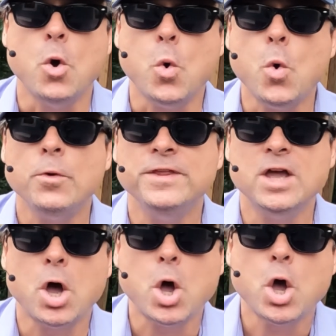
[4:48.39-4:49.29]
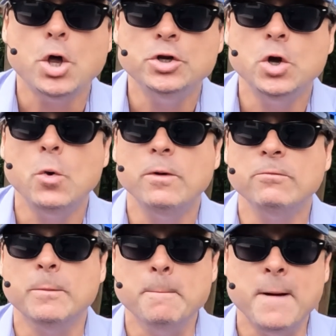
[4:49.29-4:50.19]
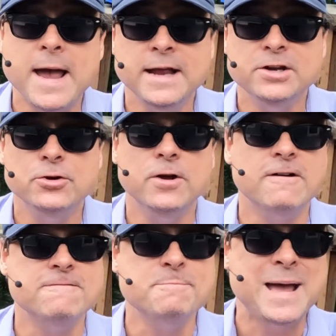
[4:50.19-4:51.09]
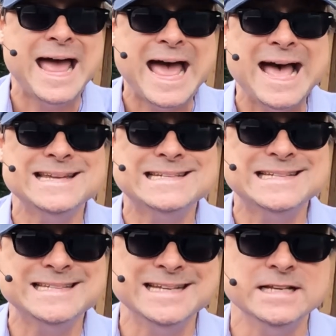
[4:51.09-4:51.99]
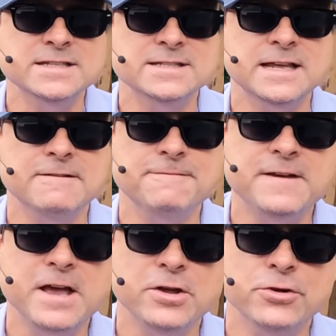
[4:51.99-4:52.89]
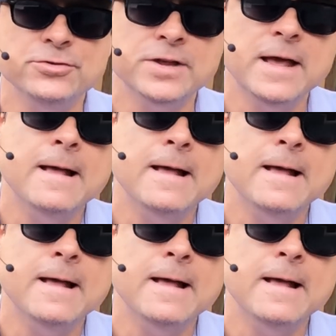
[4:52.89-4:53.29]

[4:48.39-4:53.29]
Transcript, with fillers: Or the ongoing reminder of past sins and failures